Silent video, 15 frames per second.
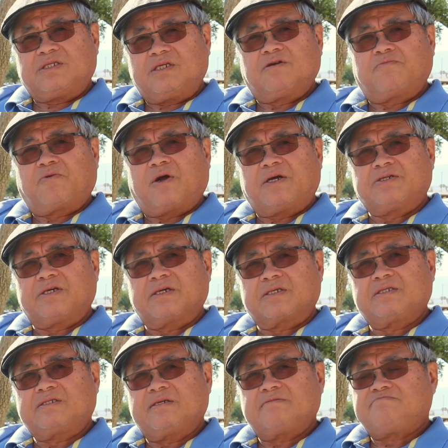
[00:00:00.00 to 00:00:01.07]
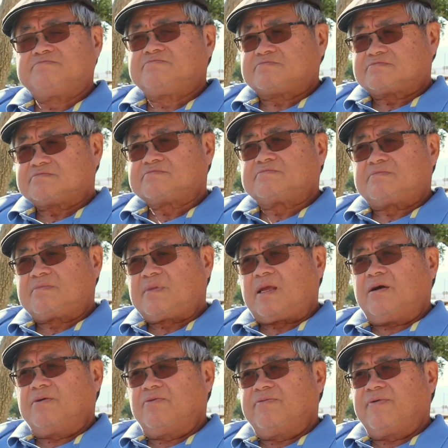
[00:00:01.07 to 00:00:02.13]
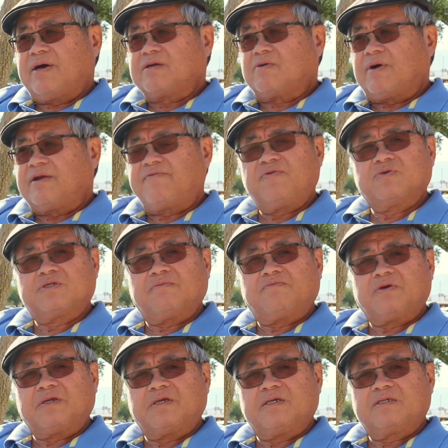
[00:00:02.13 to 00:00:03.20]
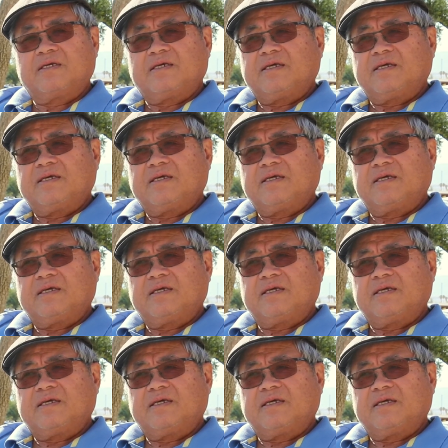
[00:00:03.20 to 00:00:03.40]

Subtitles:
senior projects. We've had quite a few submitted.